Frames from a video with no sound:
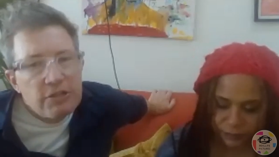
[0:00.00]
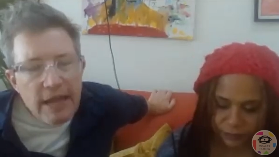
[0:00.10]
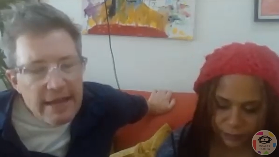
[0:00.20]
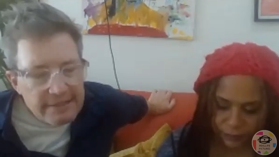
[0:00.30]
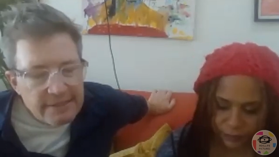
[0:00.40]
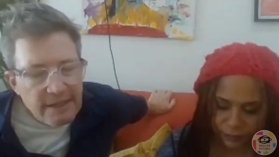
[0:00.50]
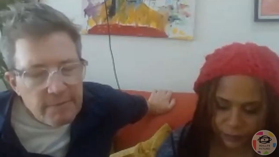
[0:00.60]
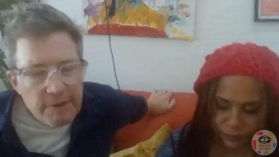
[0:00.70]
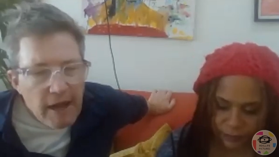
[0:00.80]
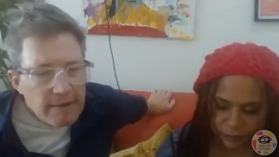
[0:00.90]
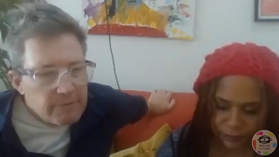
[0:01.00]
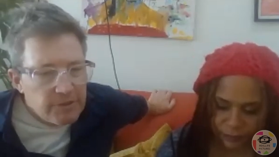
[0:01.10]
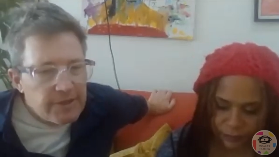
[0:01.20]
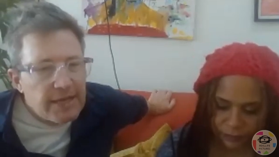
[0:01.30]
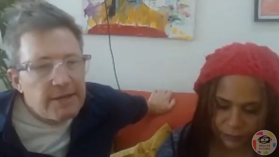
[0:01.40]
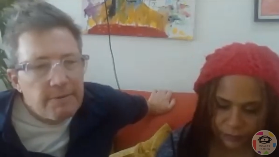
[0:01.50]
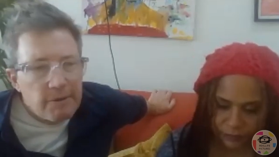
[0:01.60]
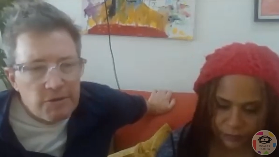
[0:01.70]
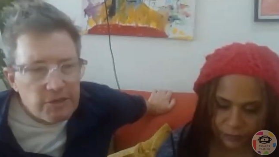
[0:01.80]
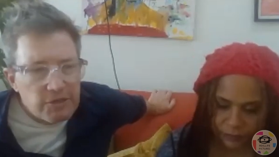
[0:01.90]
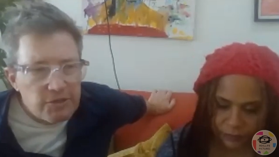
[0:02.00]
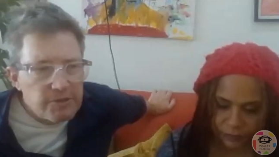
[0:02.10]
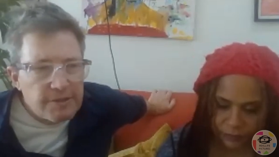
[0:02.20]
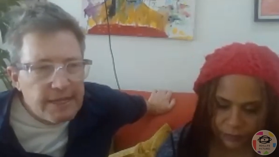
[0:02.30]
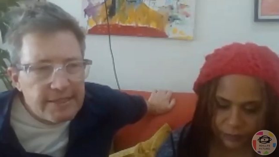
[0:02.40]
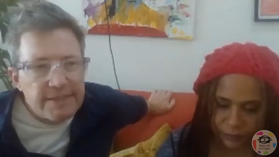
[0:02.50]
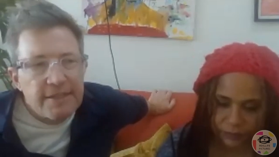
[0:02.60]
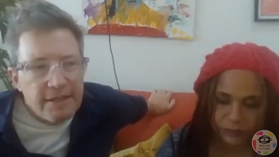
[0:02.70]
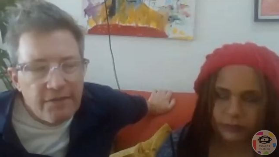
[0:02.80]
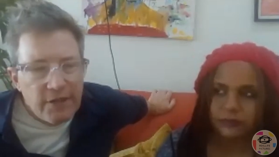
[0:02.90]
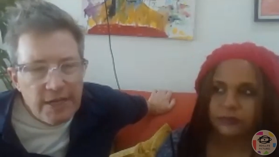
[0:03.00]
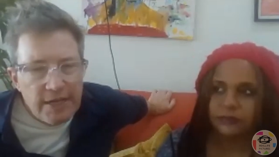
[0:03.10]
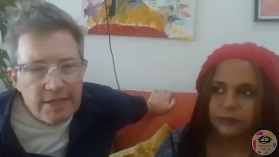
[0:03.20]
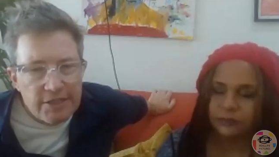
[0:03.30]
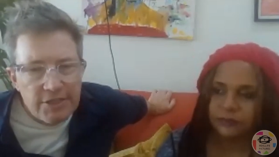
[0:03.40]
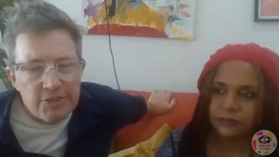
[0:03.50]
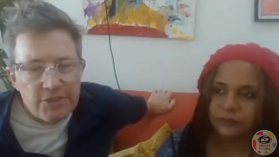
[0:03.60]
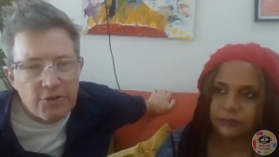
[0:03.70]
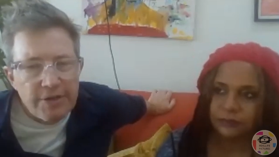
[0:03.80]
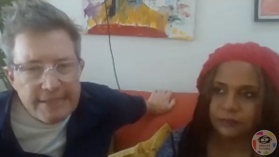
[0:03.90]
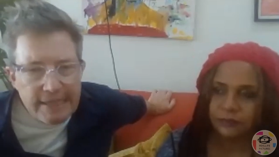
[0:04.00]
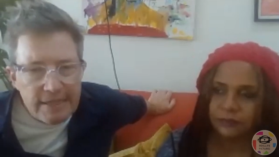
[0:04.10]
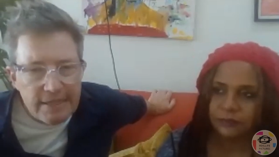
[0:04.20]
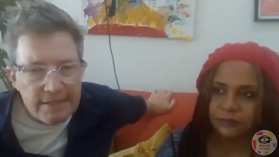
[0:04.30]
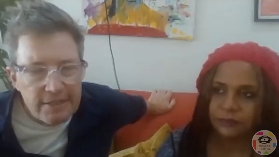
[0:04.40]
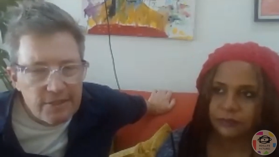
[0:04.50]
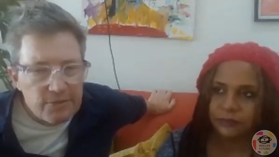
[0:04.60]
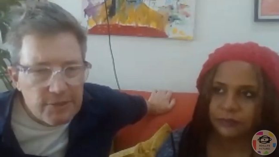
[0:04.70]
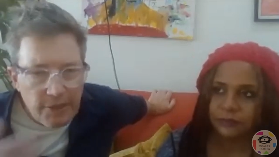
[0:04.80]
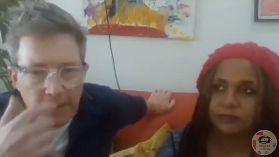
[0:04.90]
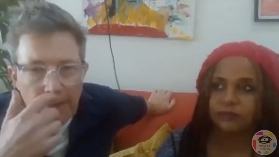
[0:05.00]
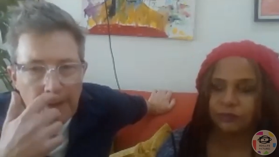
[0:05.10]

Speaker 1: and sometimes you get an emotional truth that's inconvenient to your storytelling too. So